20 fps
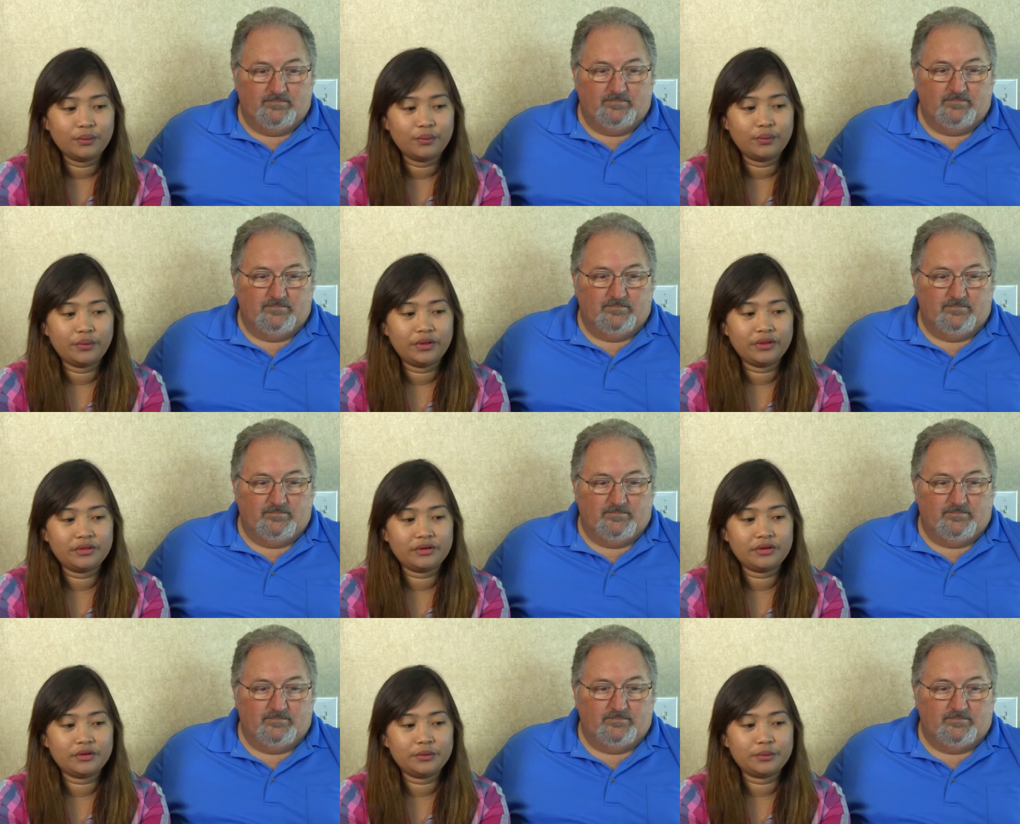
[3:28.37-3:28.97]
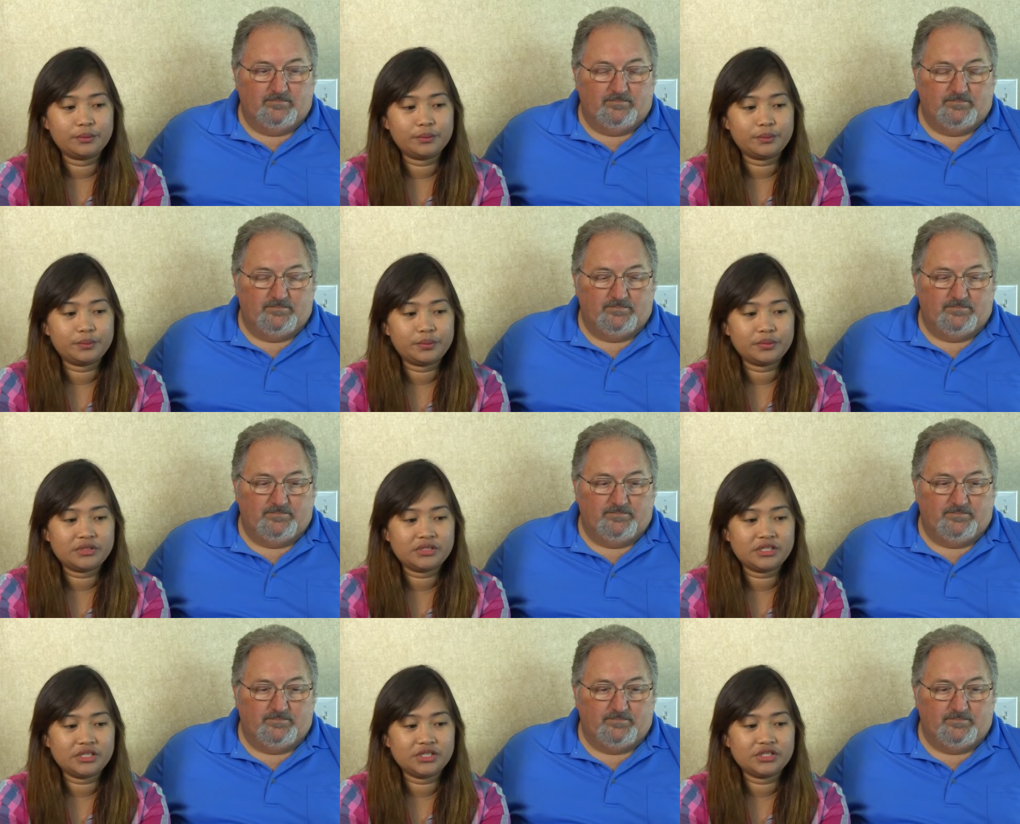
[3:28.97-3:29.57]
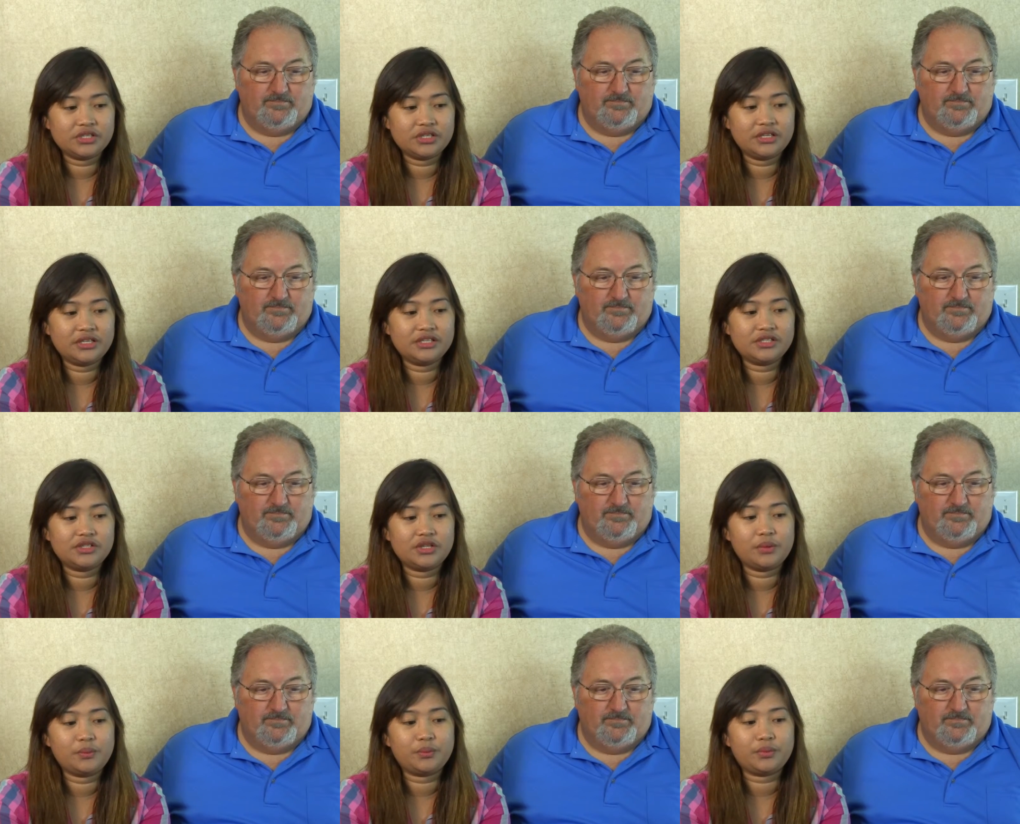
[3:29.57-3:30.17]
Speaker 1: whether position
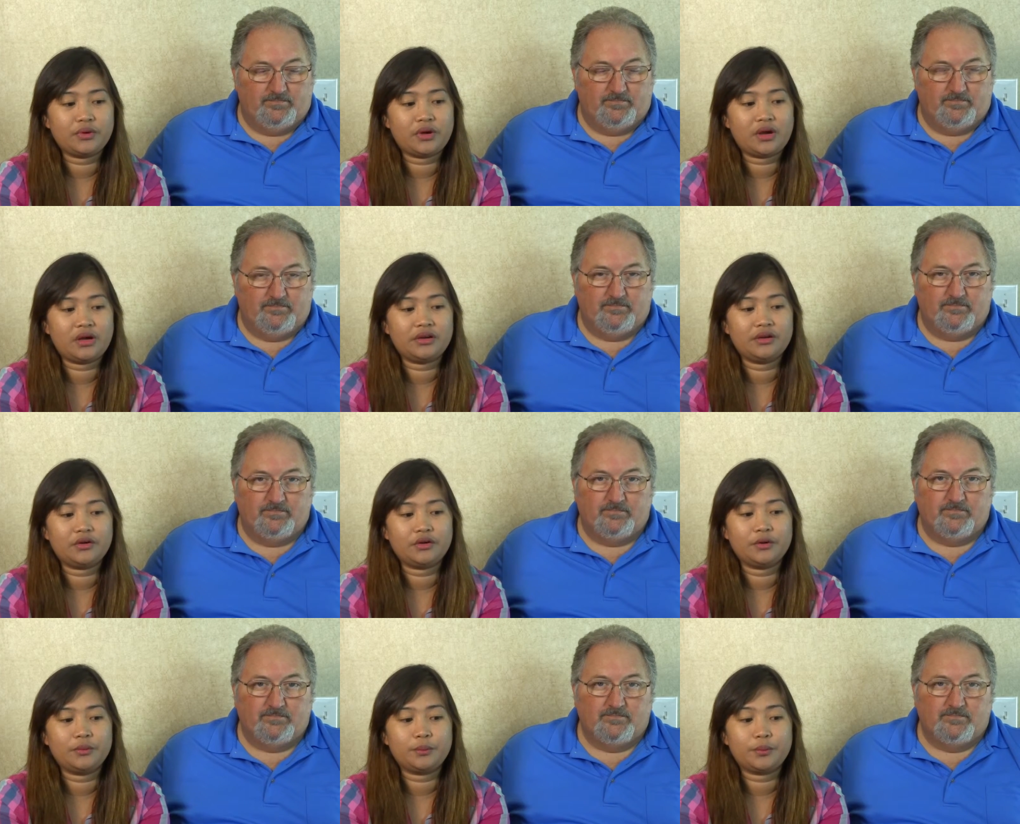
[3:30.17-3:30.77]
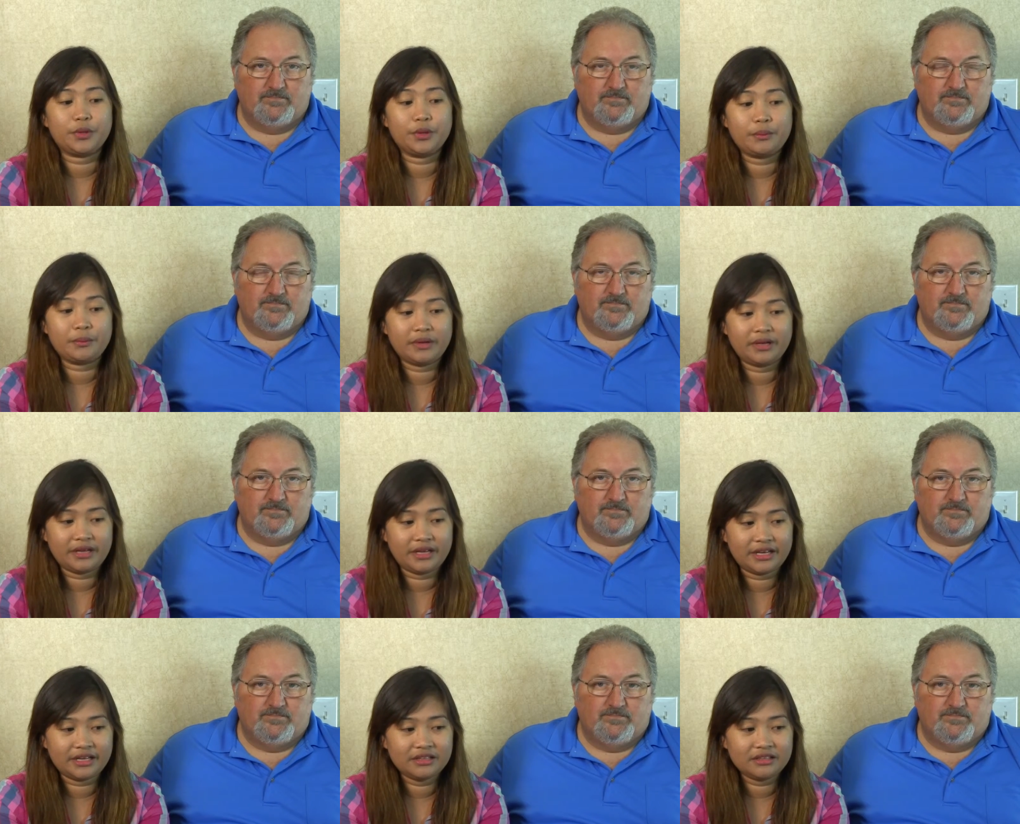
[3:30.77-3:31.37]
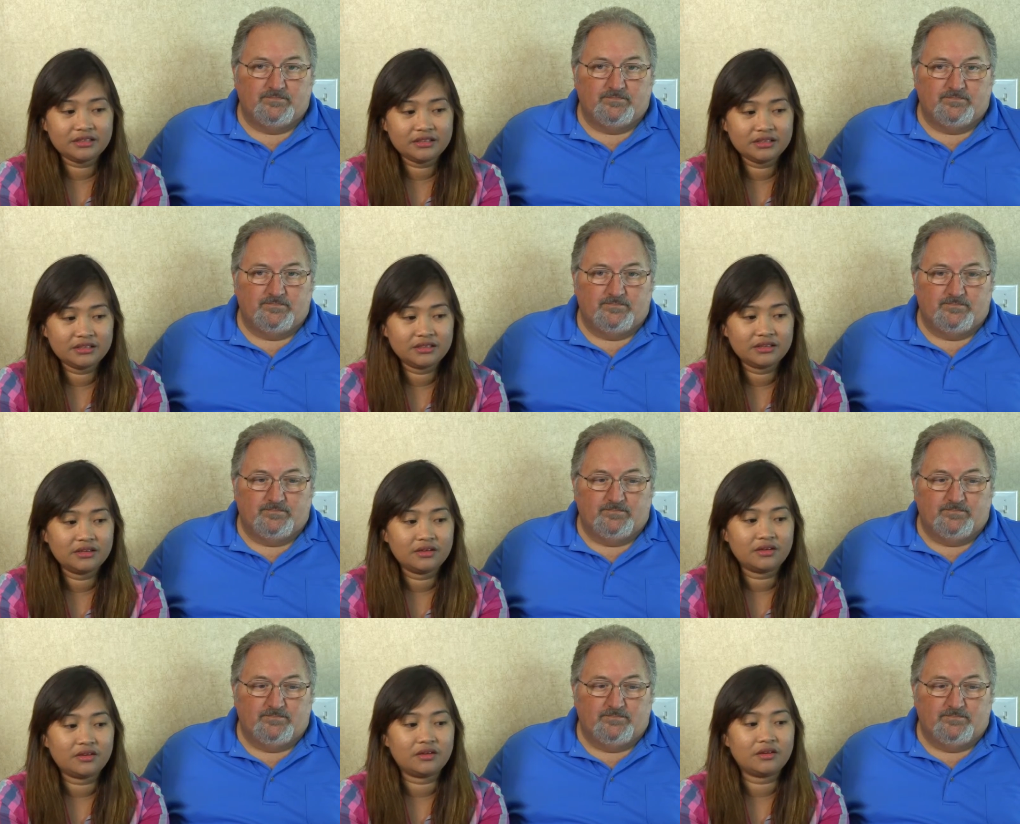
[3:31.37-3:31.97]
is temporary or permanent
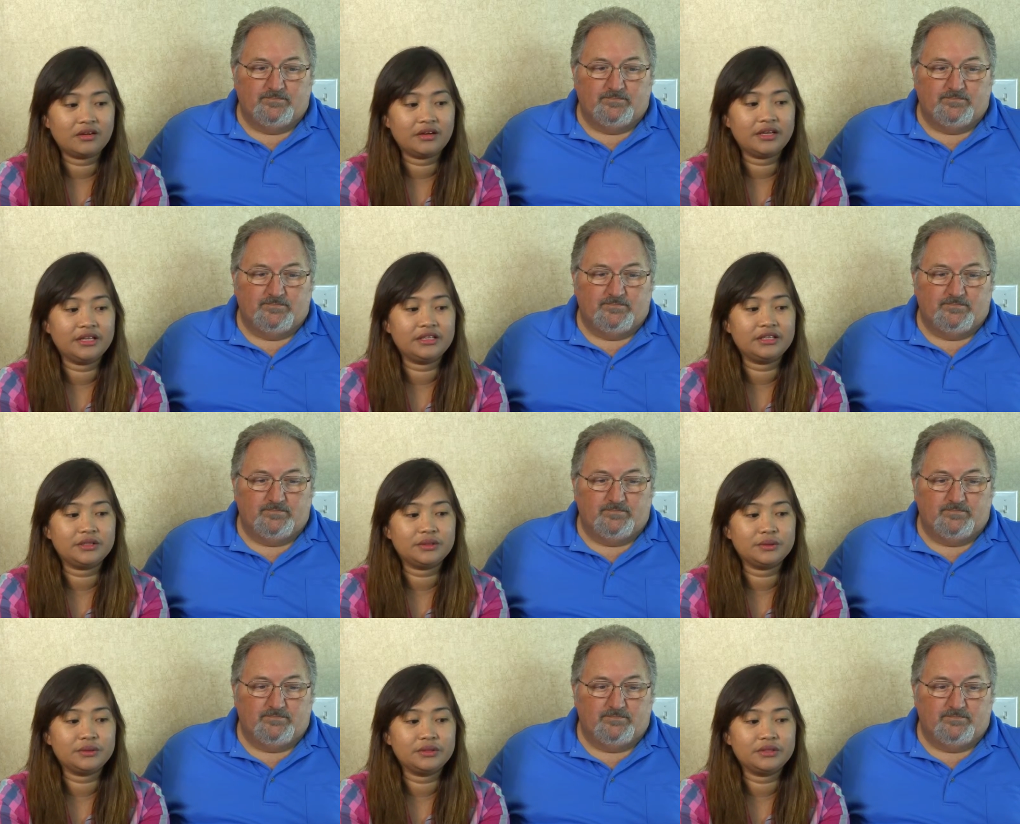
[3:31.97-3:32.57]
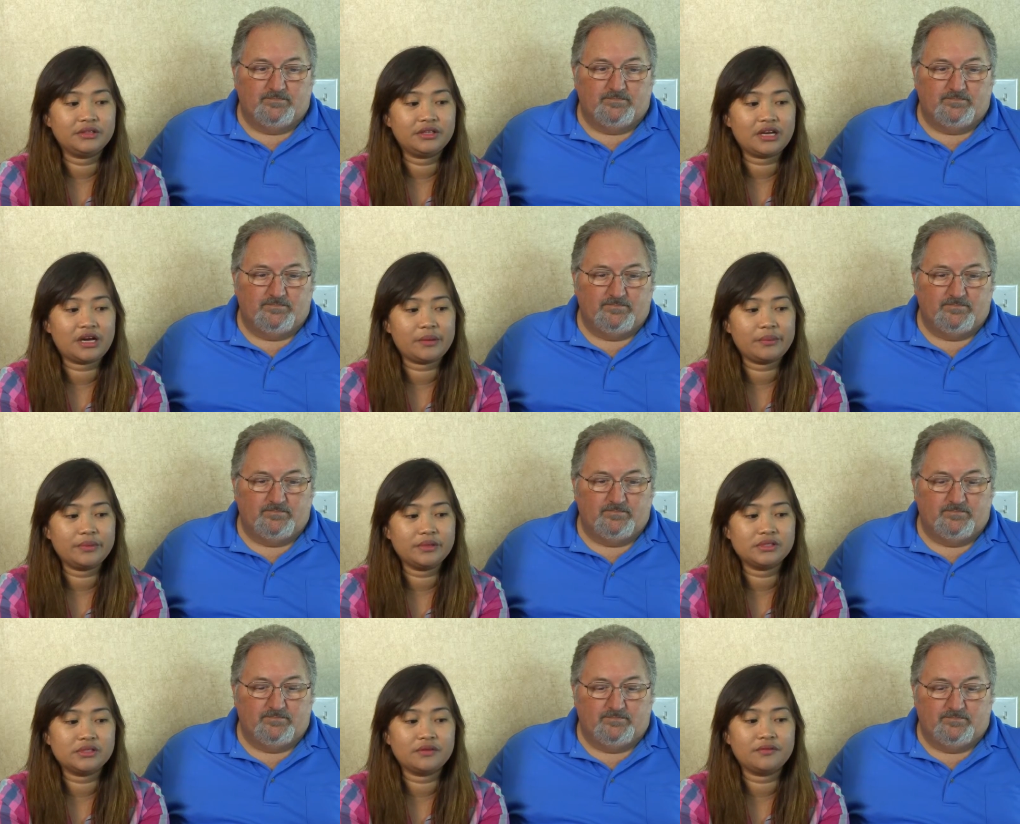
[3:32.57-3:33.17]
or included copies